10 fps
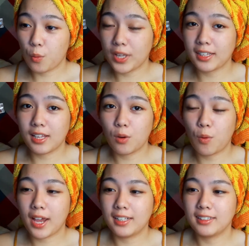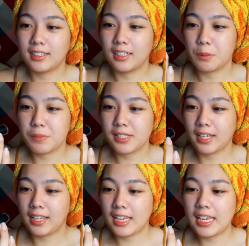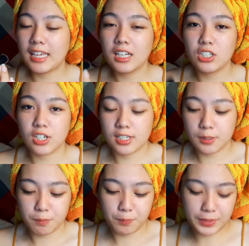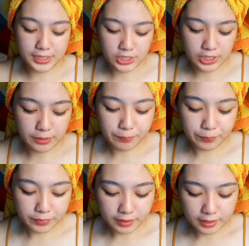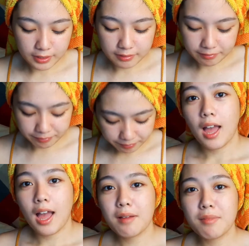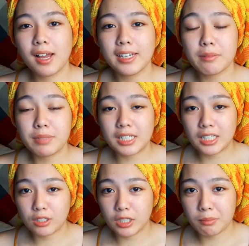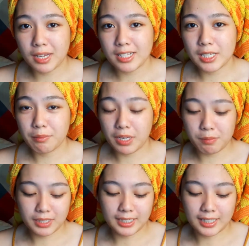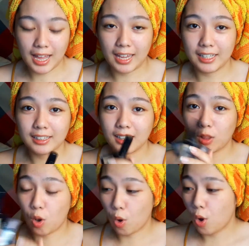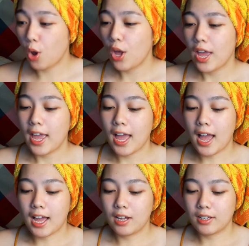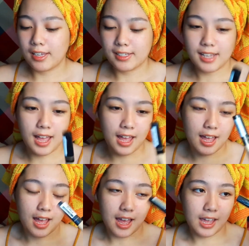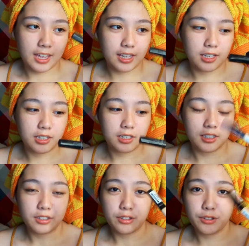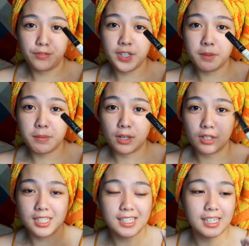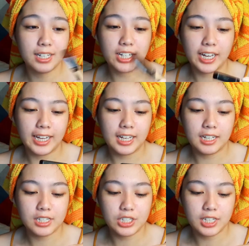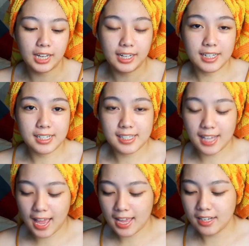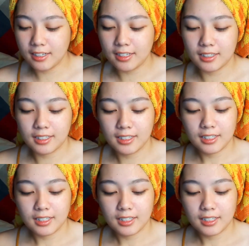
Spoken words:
Wet and Wild na lipstick in Just Peachy. Ang mga nabili ko naman sa Maybelline ay tatlo. Ang isa ay Fit Me Concealer in the shade Sand.